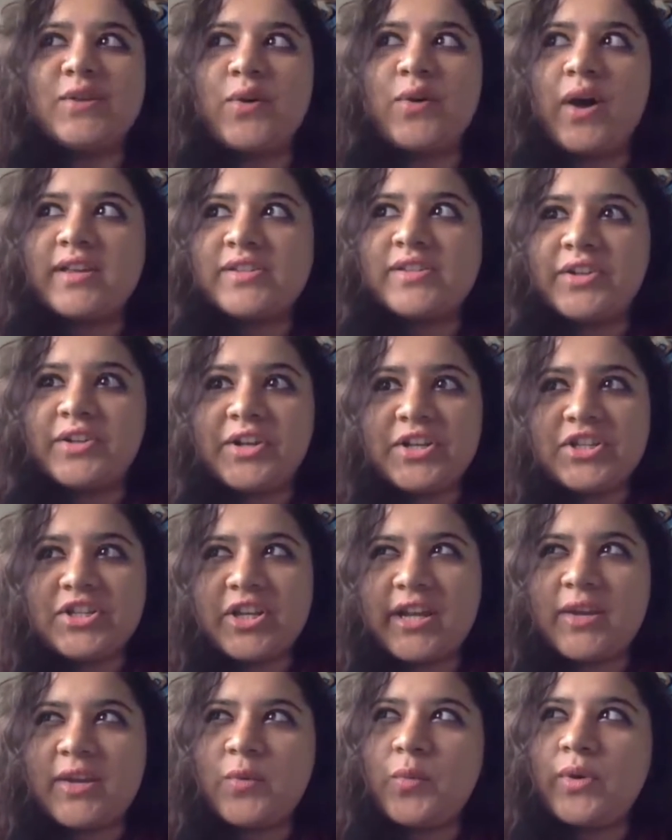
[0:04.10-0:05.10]
So I started
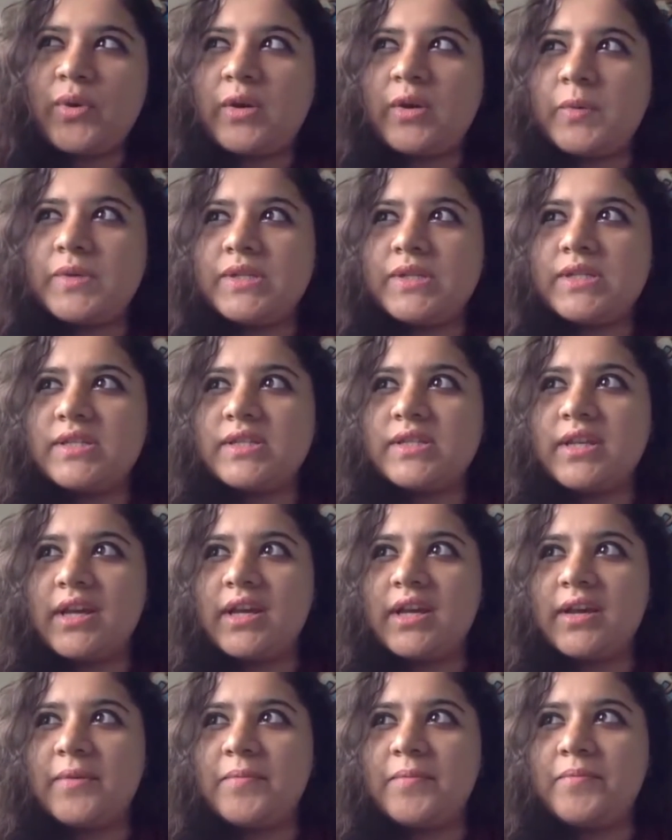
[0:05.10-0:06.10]
CHAYN when I was
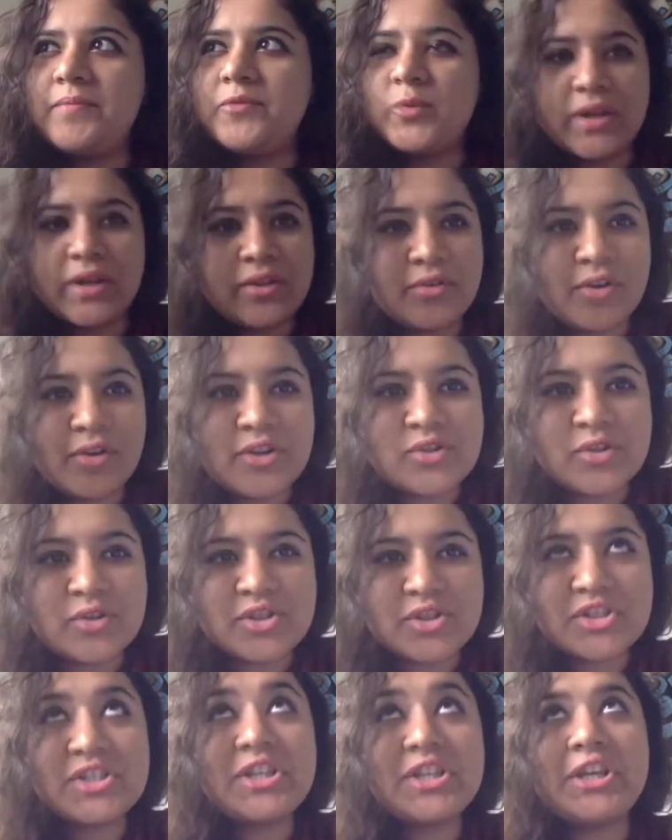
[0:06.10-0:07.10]
23, so
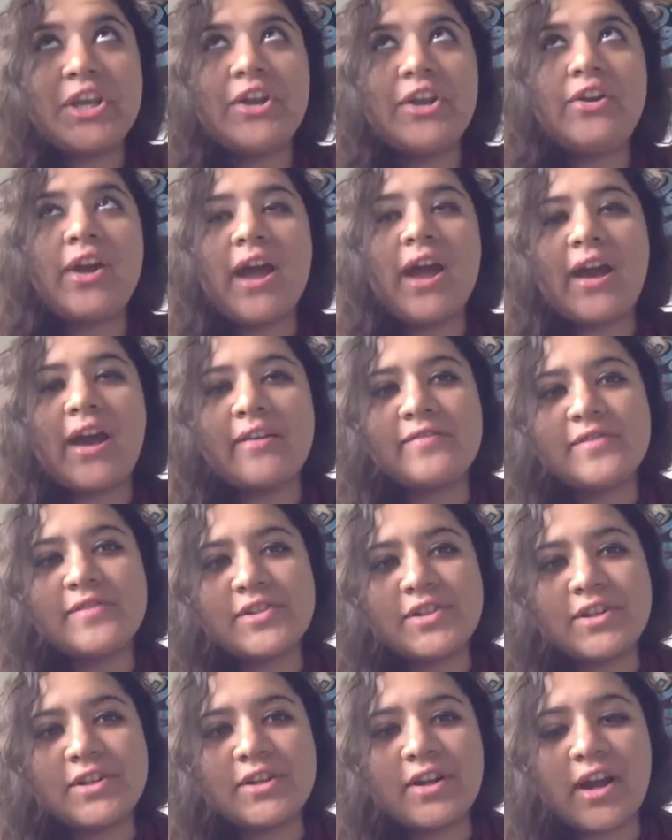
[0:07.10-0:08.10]
just a year
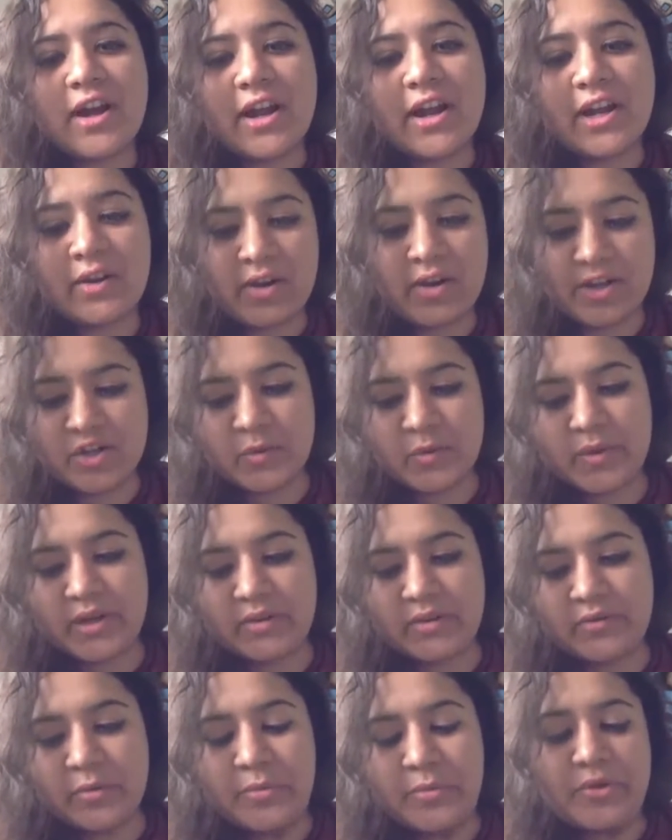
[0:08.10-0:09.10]
after I
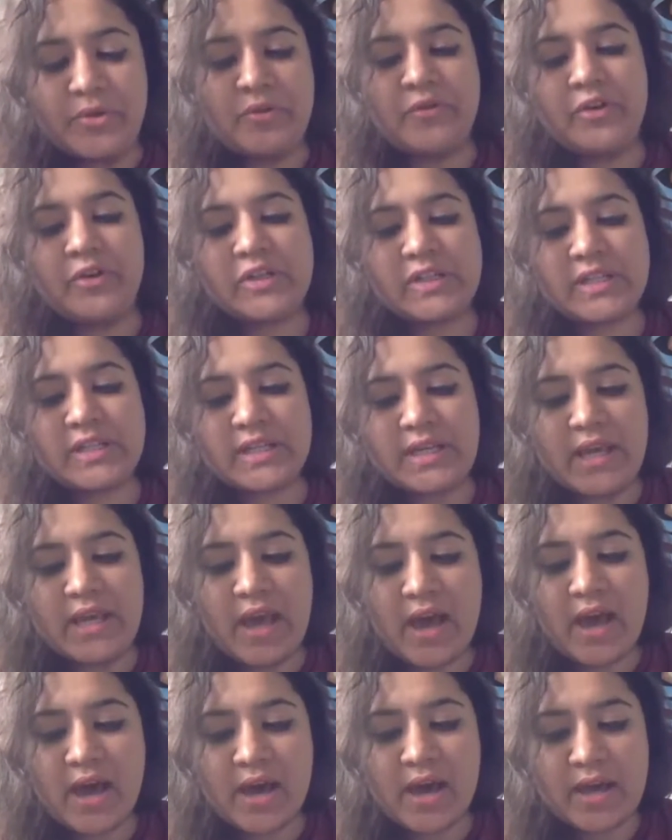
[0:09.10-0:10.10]
graduated from university.
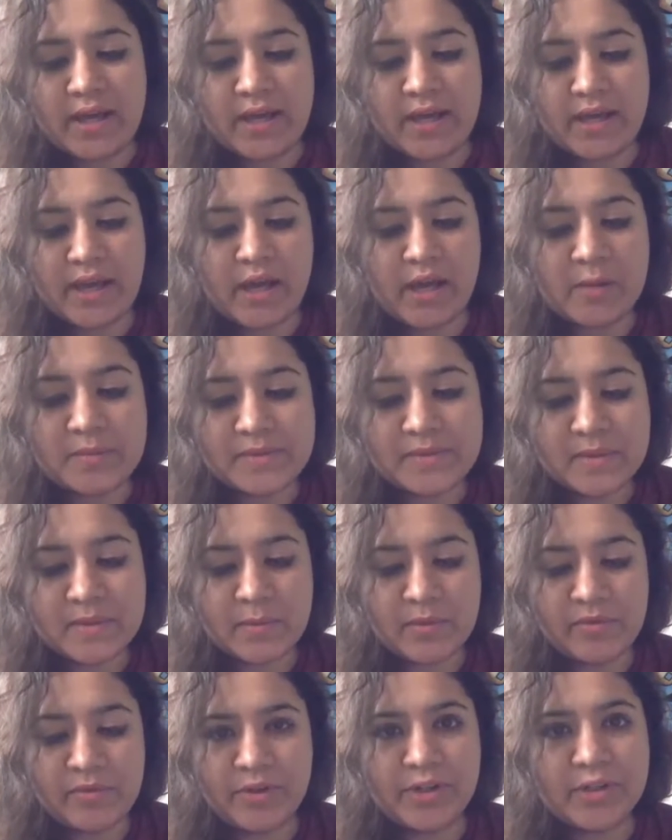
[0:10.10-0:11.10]
I helped
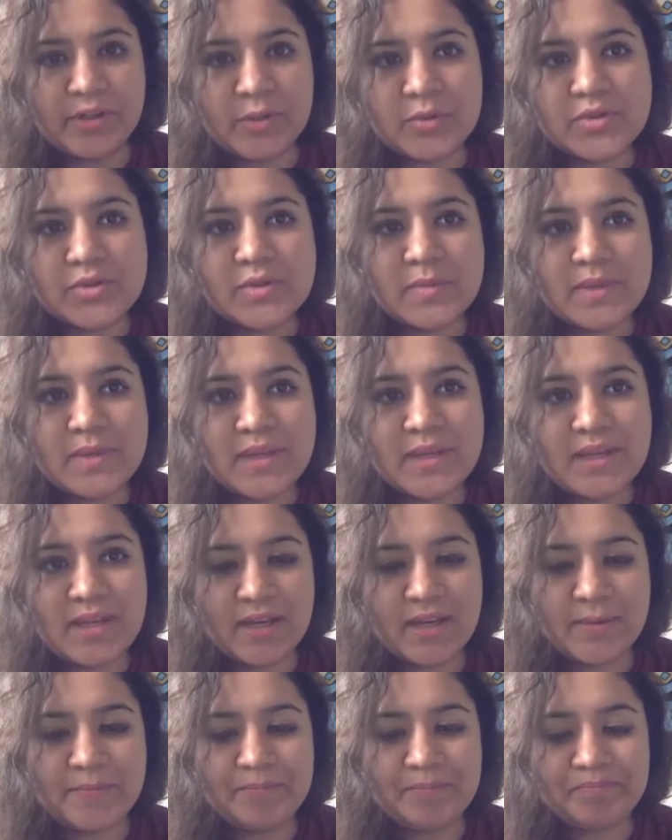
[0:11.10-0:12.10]
someone very close to me
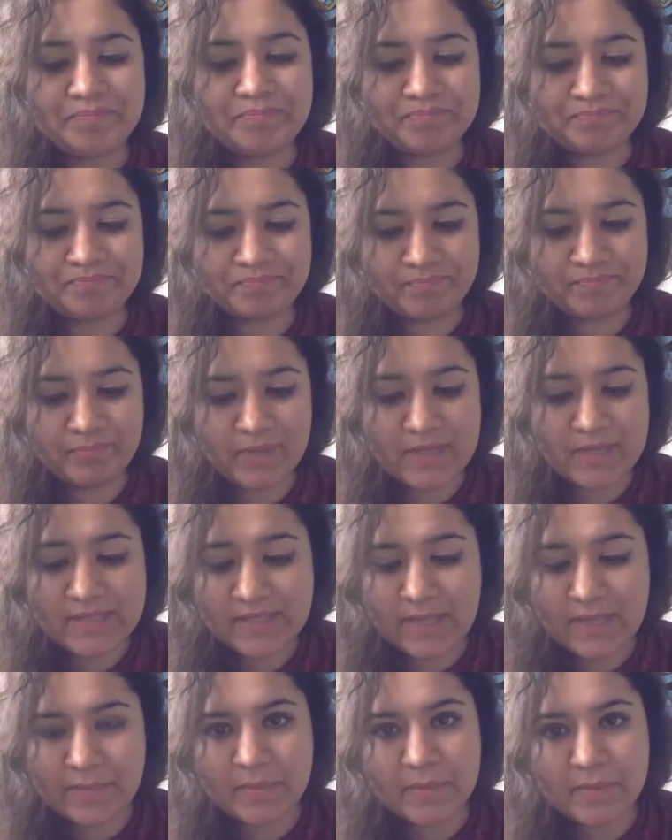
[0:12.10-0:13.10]

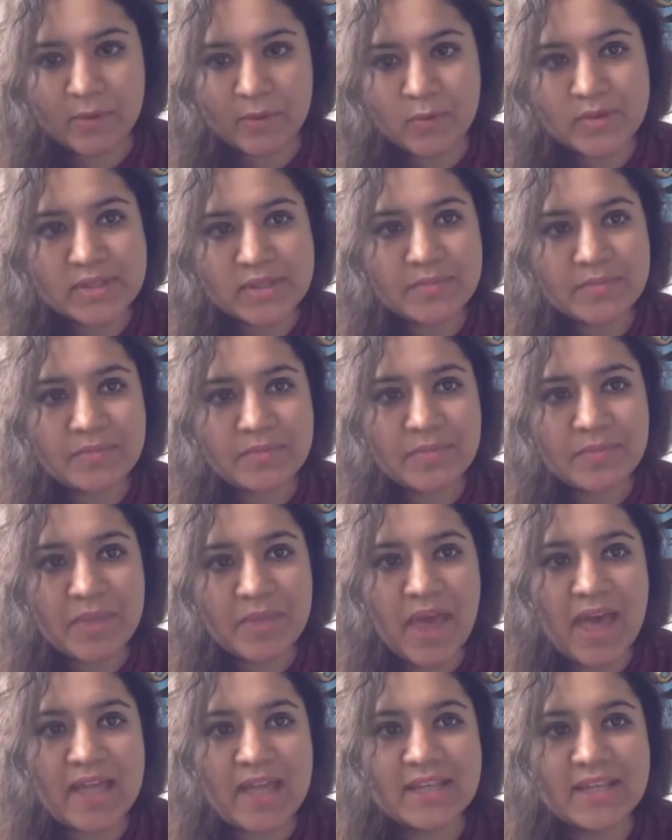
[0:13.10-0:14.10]
escape abuse,
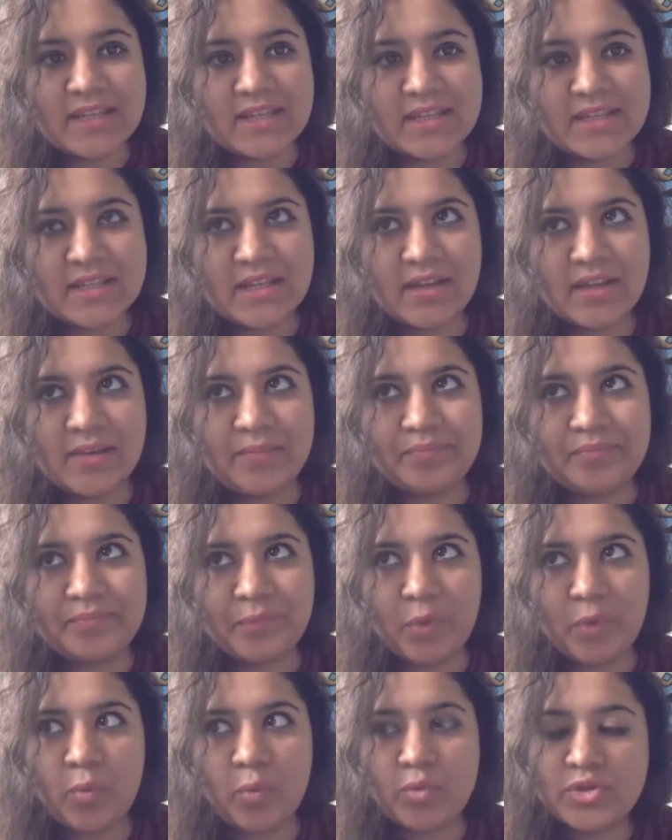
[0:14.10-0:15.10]
and
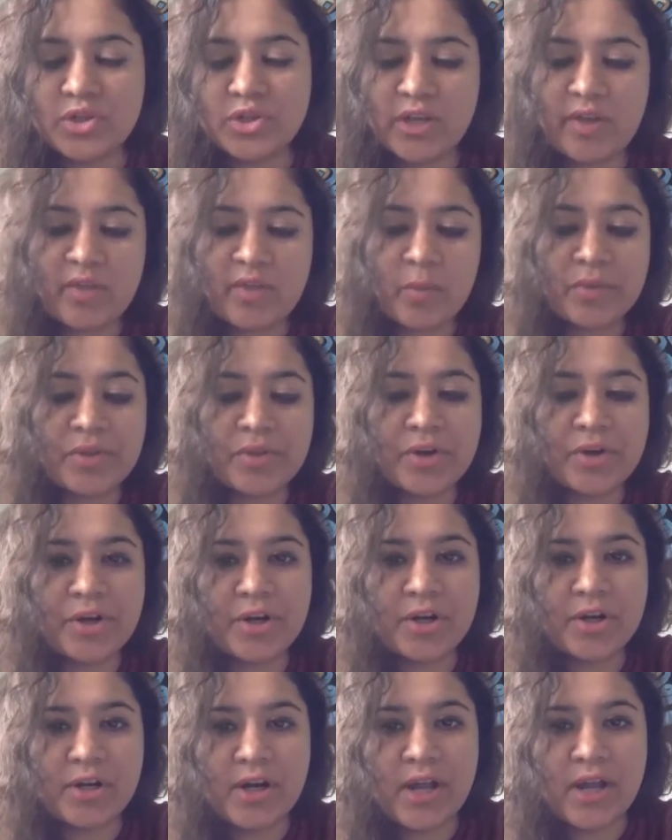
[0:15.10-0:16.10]
together with
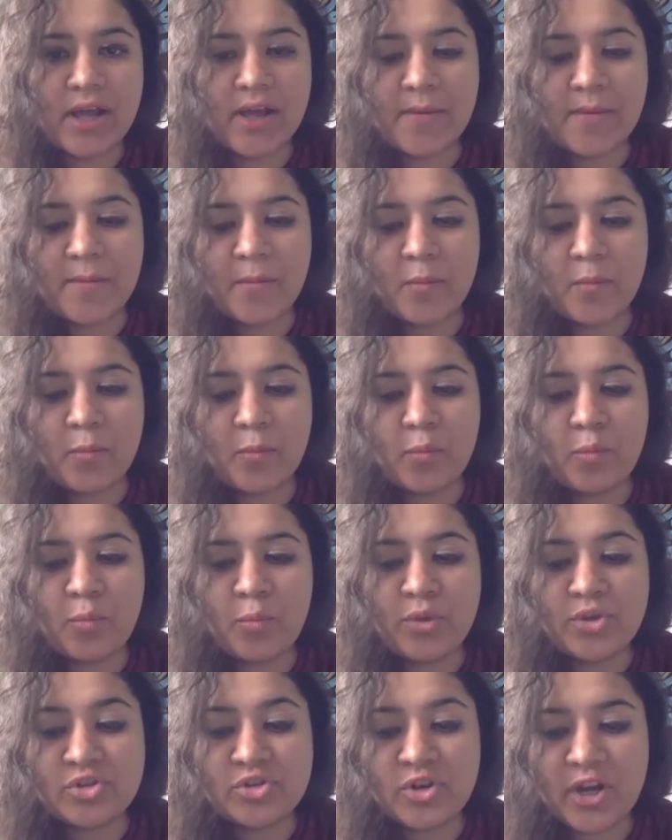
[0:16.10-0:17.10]
her,
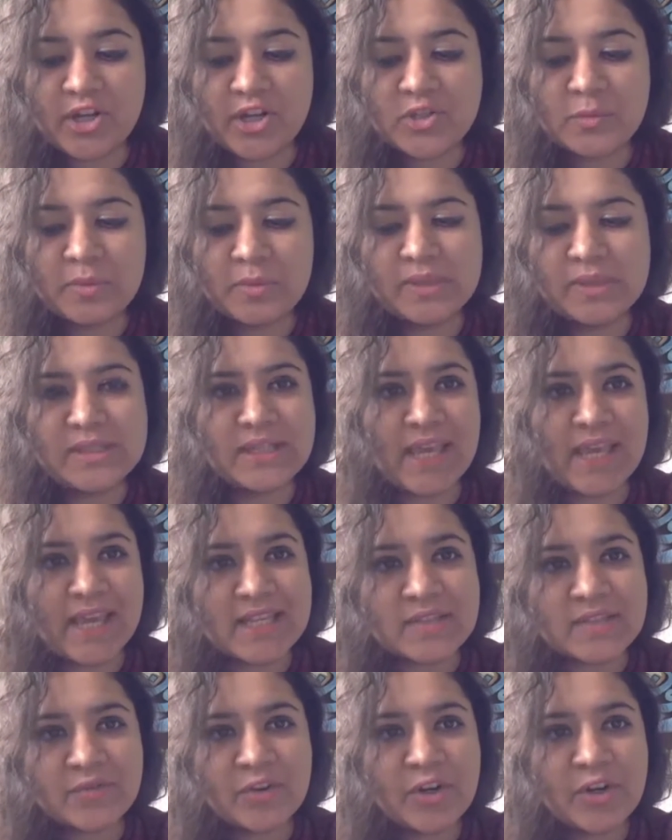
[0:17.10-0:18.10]
we tried to build a
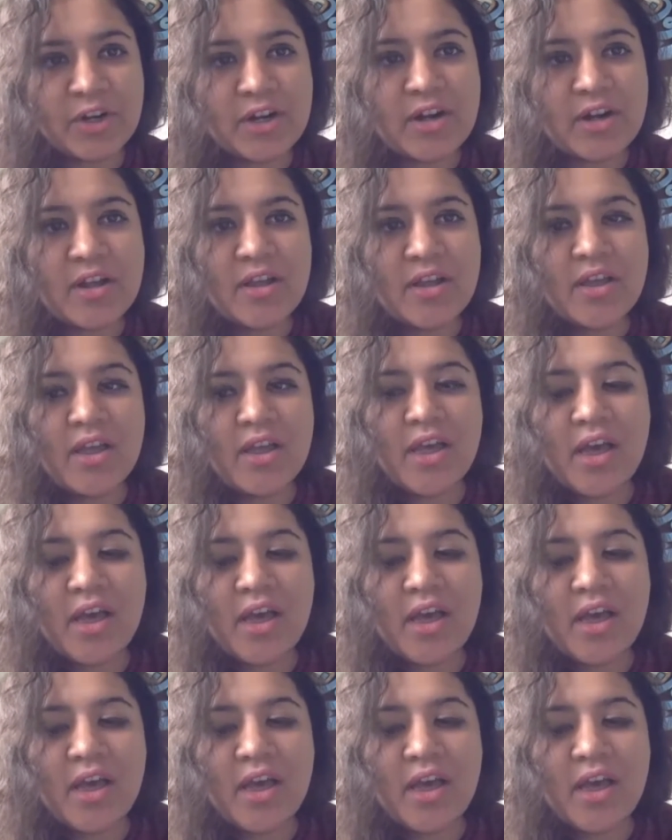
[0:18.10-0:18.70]
case for her,